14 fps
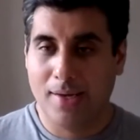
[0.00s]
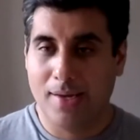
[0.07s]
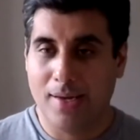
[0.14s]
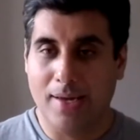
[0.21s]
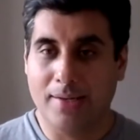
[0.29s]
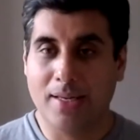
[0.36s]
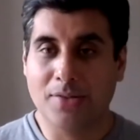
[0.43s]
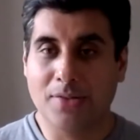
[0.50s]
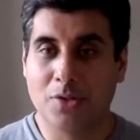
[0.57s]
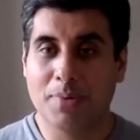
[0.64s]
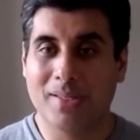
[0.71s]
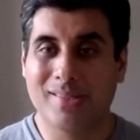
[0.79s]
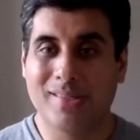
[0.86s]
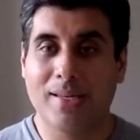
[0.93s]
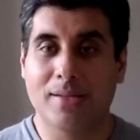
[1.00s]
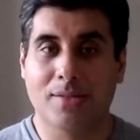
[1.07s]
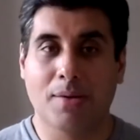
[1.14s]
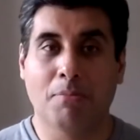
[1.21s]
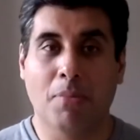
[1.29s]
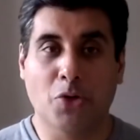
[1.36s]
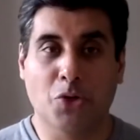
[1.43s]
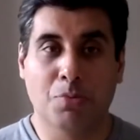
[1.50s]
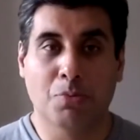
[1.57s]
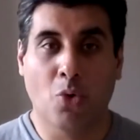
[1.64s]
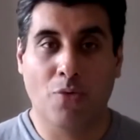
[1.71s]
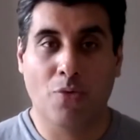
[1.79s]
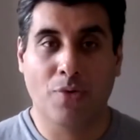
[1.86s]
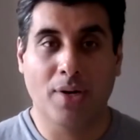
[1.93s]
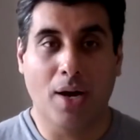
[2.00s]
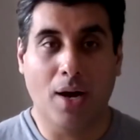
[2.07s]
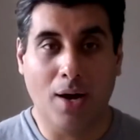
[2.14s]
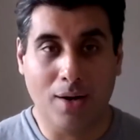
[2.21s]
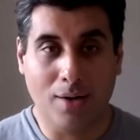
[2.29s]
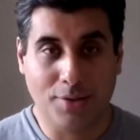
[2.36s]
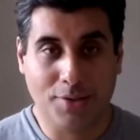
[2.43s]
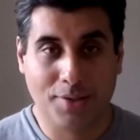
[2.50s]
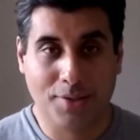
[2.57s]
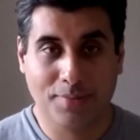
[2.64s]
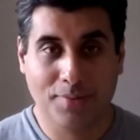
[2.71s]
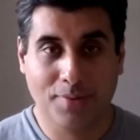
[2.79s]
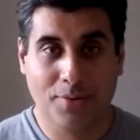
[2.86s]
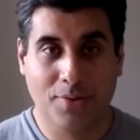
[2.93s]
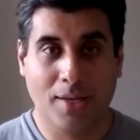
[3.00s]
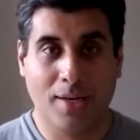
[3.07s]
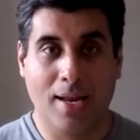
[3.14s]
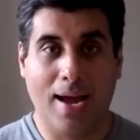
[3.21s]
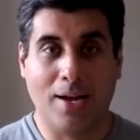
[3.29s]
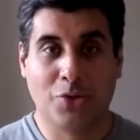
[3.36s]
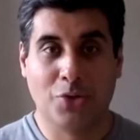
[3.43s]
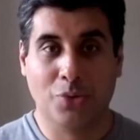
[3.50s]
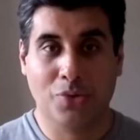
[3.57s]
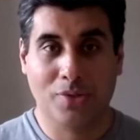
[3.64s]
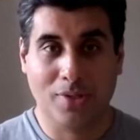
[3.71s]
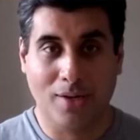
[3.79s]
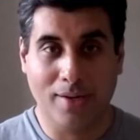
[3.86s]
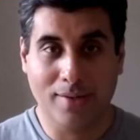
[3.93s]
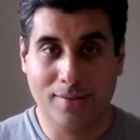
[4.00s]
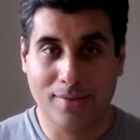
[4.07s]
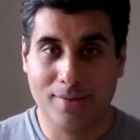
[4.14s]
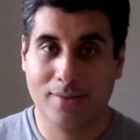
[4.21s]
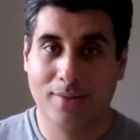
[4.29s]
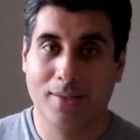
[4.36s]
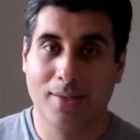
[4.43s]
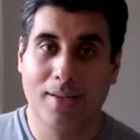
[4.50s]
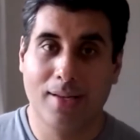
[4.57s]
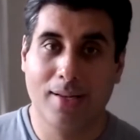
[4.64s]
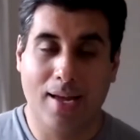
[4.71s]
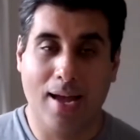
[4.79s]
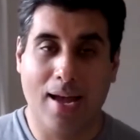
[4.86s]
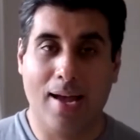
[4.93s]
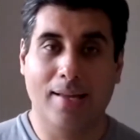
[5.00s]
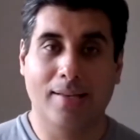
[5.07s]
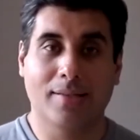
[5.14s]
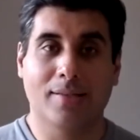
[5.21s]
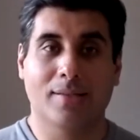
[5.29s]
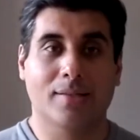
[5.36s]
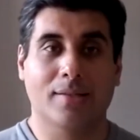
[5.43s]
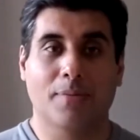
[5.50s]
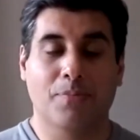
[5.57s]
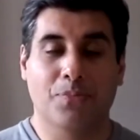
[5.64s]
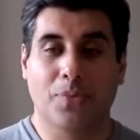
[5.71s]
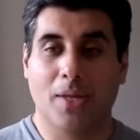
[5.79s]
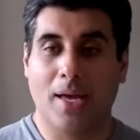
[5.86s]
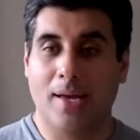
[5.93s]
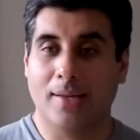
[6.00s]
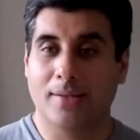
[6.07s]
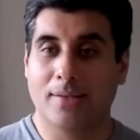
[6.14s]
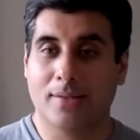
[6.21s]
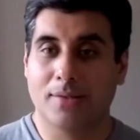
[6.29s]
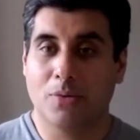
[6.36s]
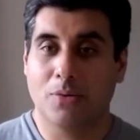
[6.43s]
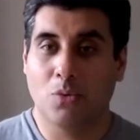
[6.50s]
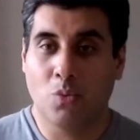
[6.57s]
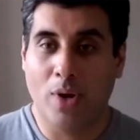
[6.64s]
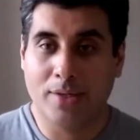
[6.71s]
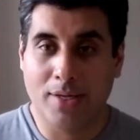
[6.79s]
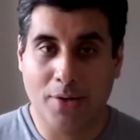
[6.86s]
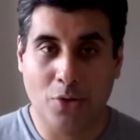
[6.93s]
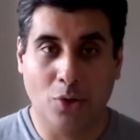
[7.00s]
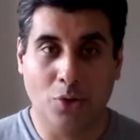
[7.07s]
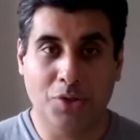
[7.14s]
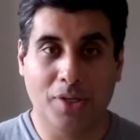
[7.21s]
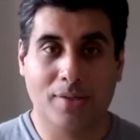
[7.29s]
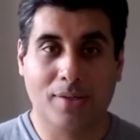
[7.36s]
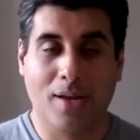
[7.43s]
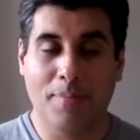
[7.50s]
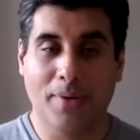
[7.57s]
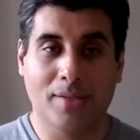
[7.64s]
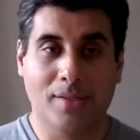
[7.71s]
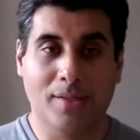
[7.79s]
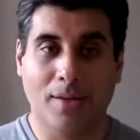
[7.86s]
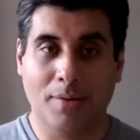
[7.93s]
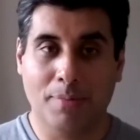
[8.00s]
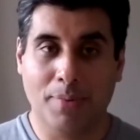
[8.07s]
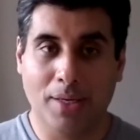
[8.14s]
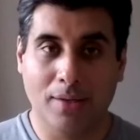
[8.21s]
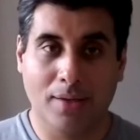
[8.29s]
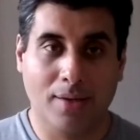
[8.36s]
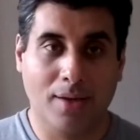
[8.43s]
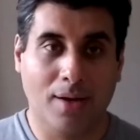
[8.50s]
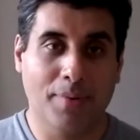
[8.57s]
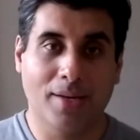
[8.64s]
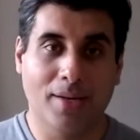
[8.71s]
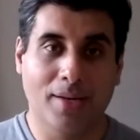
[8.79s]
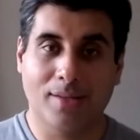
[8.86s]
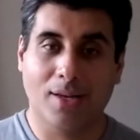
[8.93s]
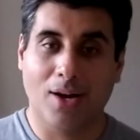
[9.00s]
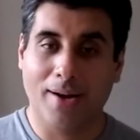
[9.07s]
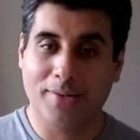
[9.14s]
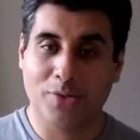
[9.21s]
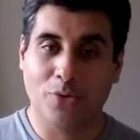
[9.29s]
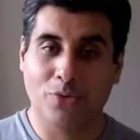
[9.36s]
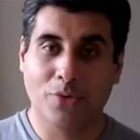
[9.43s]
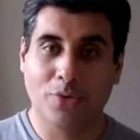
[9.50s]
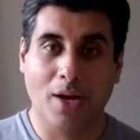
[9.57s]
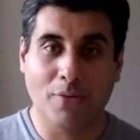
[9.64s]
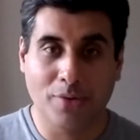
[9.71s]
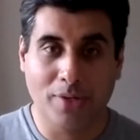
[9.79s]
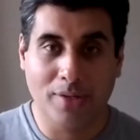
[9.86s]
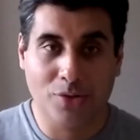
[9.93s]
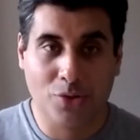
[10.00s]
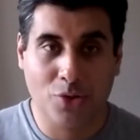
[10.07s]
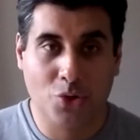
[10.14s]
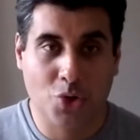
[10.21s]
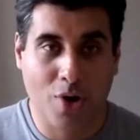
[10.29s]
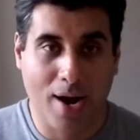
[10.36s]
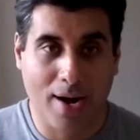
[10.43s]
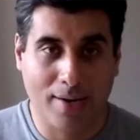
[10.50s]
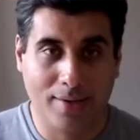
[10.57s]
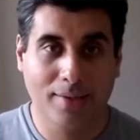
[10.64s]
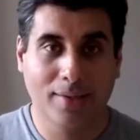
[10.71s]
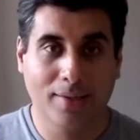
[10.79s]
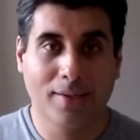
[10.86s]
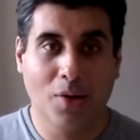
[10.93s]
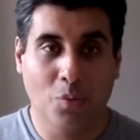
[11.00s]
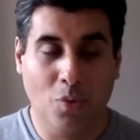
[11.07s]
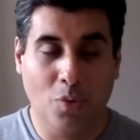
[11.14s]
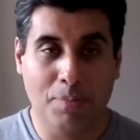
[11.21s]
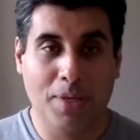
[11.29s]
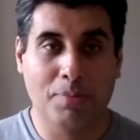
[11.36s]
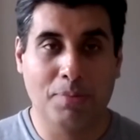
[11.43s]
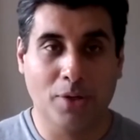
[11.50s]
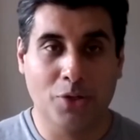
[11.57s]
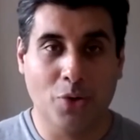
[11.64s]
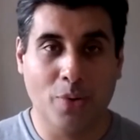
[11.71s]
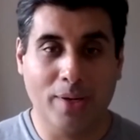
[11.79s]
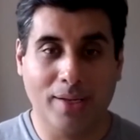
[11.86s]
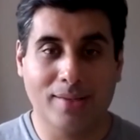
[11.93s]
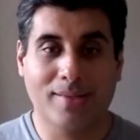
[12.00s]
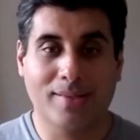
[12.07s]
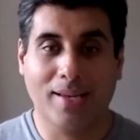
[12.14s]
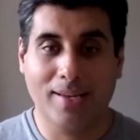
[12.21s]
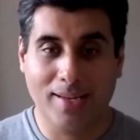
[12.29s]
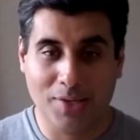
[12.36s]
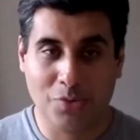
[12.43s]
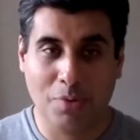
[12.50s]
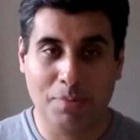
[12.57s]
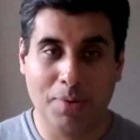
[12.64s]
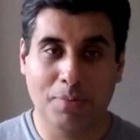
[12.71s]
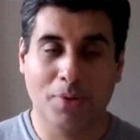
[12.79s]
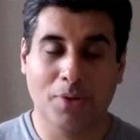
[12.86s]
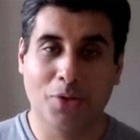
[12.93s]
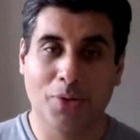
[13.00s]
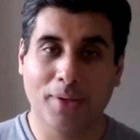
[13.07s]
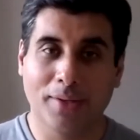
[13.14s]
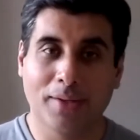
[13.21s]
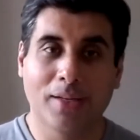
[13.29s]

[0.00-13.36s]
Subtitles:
it tends to be seen as a much more of an art than an actual science. And when technology has come in, it's either been coming as a guise of governance to track what people are doing and second guess what people are doing,